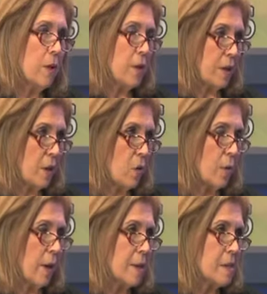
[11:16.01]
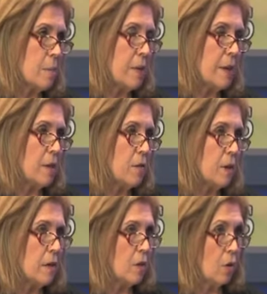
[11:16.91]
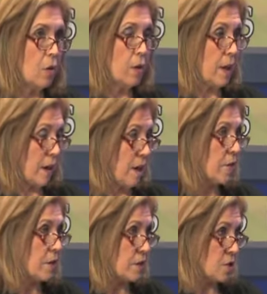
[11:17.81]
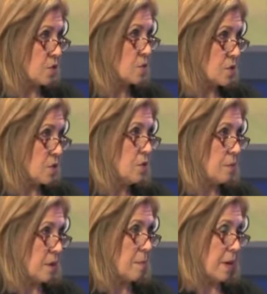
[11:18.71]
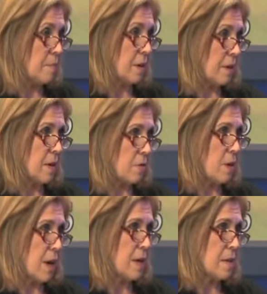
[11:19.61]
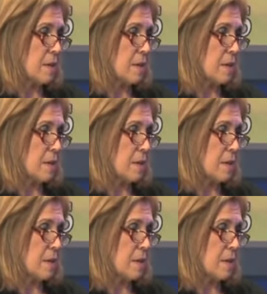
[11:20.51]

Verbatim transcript: you get the colonoscopy, you can look at other issues too that might be there, right?